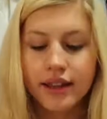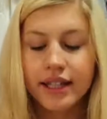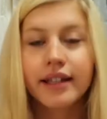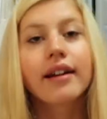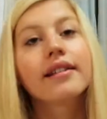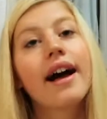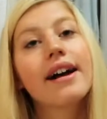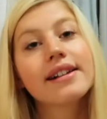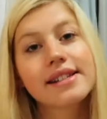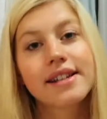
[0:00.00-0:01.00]
The
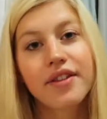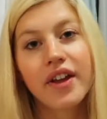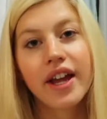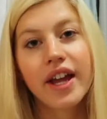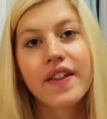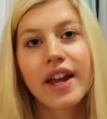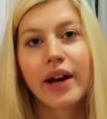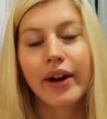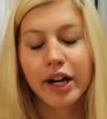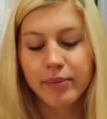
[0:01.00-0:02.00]
last thing that
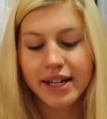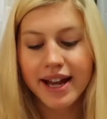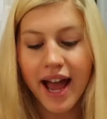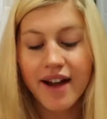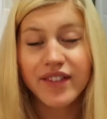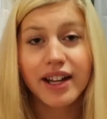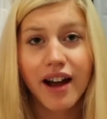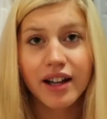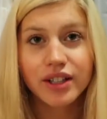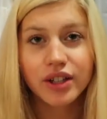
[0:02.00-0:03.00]
I recommend having
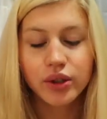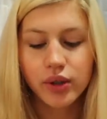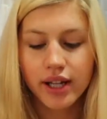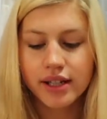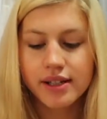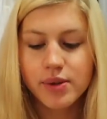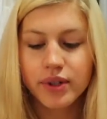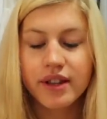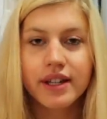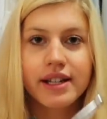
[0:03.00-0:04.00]
on you is
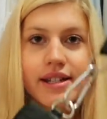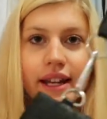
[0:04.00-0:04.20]
one of these